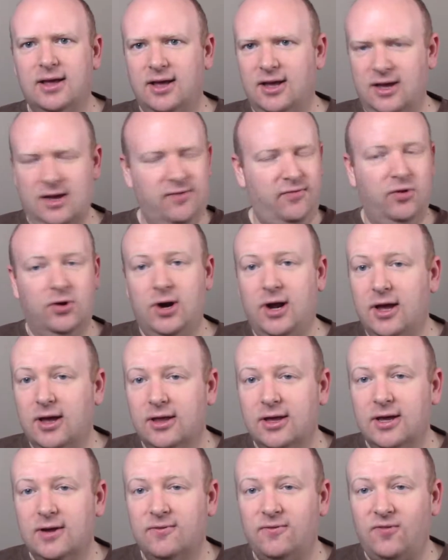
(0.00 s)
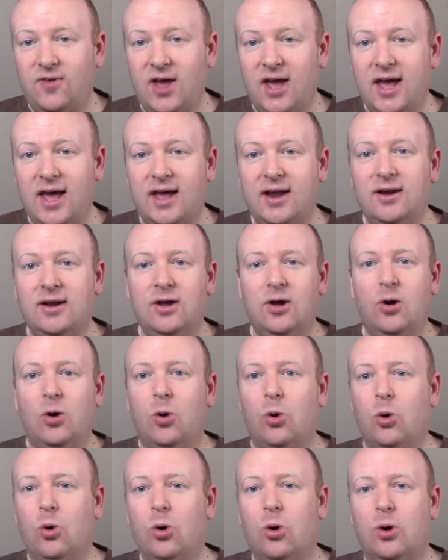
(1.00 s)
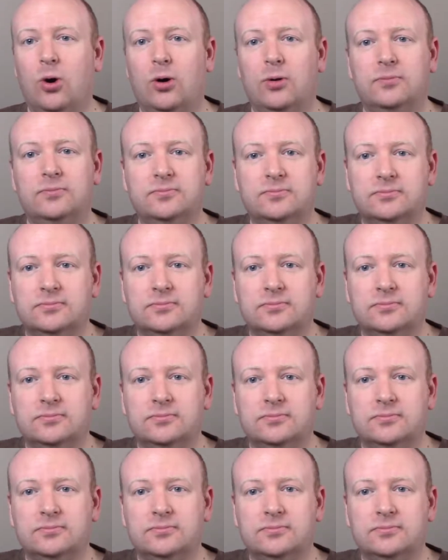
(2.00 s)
if you're an Alien fan or